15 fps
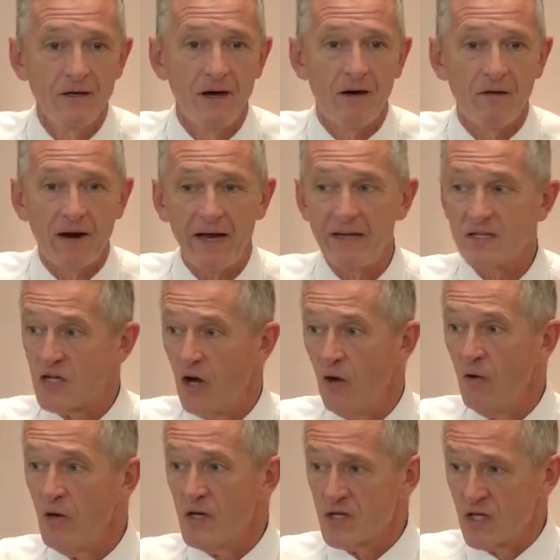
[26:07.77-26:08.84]
All right,
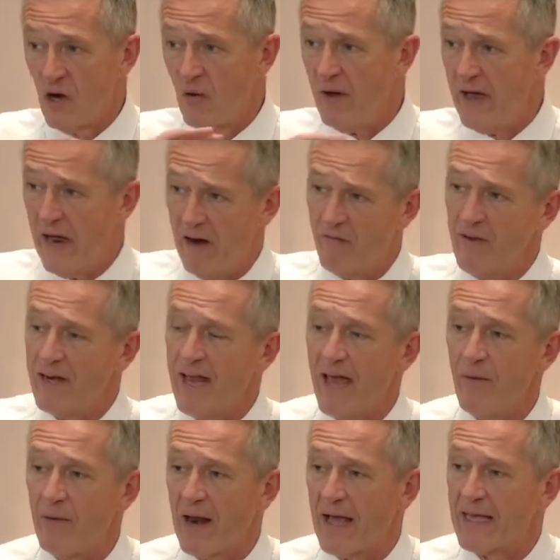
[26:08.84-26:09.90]
so, so every
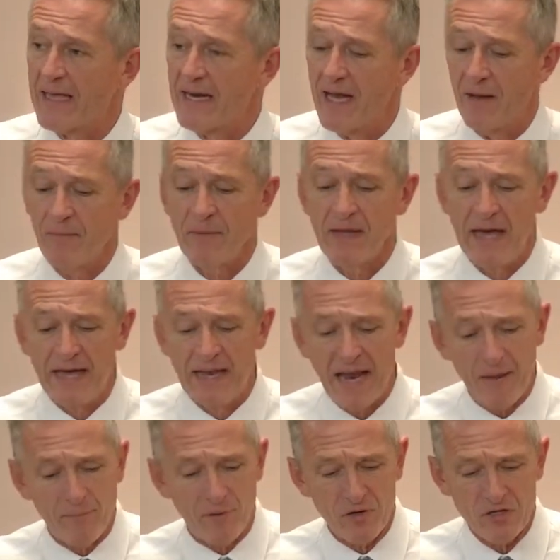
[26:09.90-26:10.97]
day when I get up and
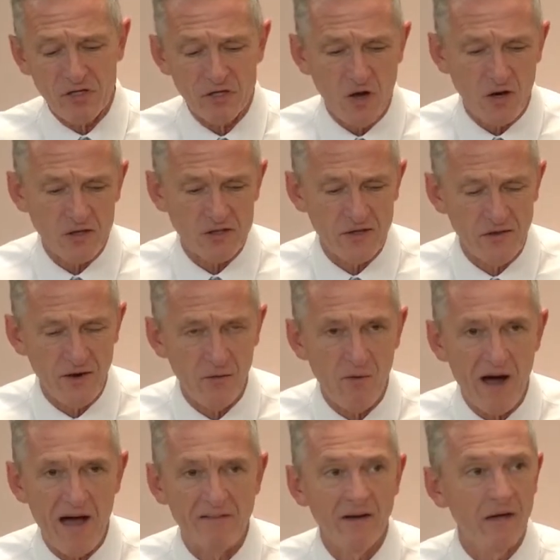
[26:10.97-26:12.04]
that person talks to their
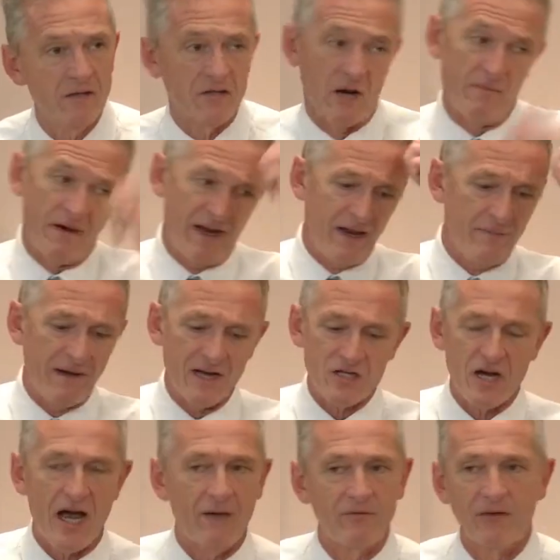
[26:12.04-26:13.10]
wife, somebody at my
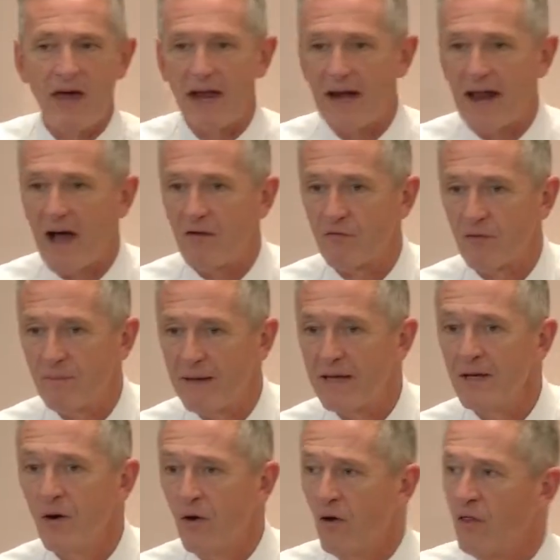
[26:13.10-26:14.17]
job's got it out for me.
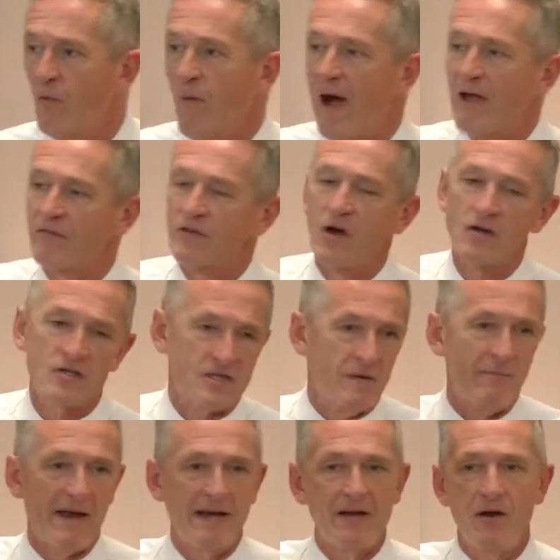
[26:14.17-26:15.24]
Or the wife talks,
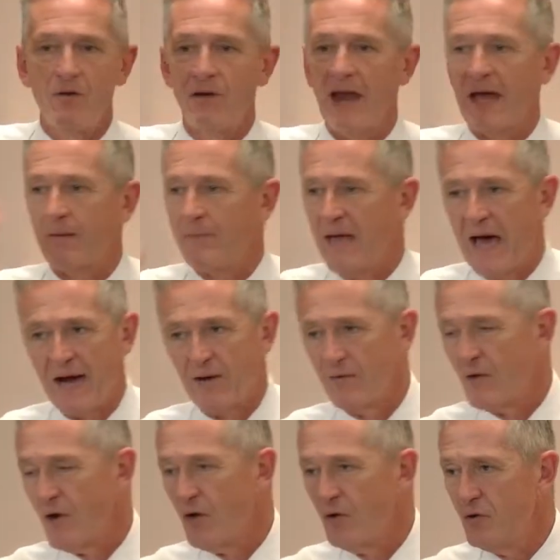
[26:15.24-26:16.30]
somebody don't like me. I
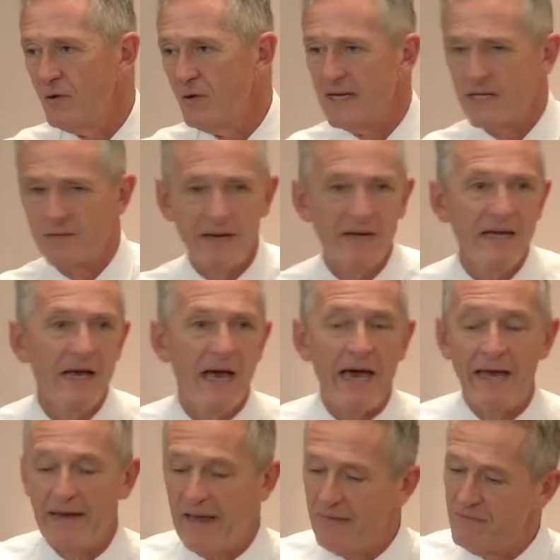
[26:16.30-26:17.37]
don't know who it is, but,
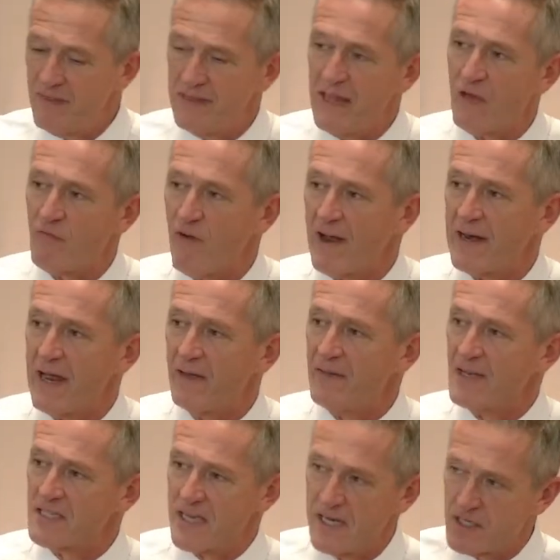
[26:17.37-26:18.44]
and, and then they find out and
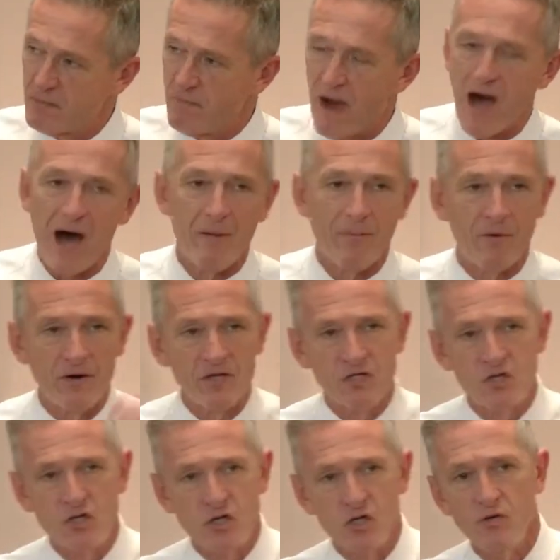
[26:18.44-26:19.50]
they say it's Bob or it's
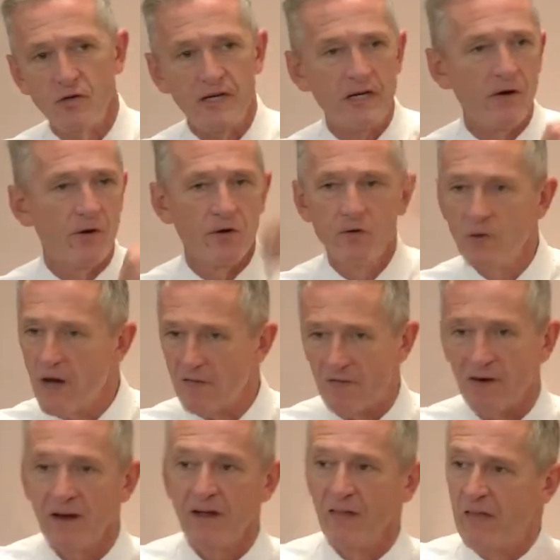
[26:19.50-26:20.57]
Judy or
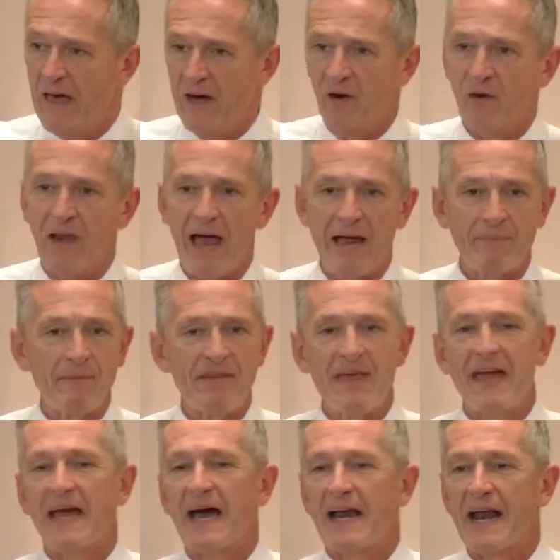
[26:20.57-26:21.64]
whoever. They don't like me.
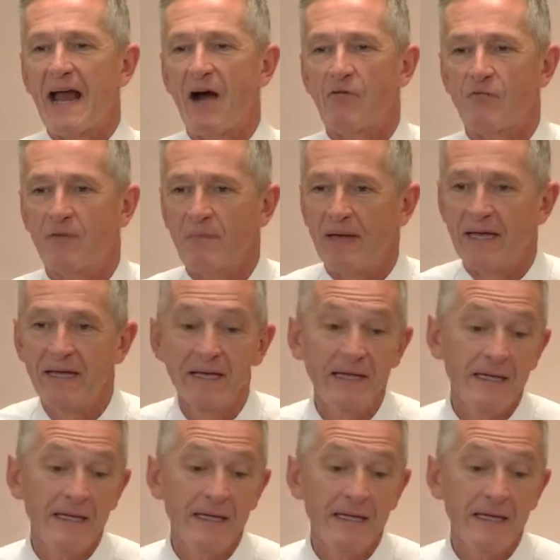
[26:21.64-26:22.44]
They got it out for me.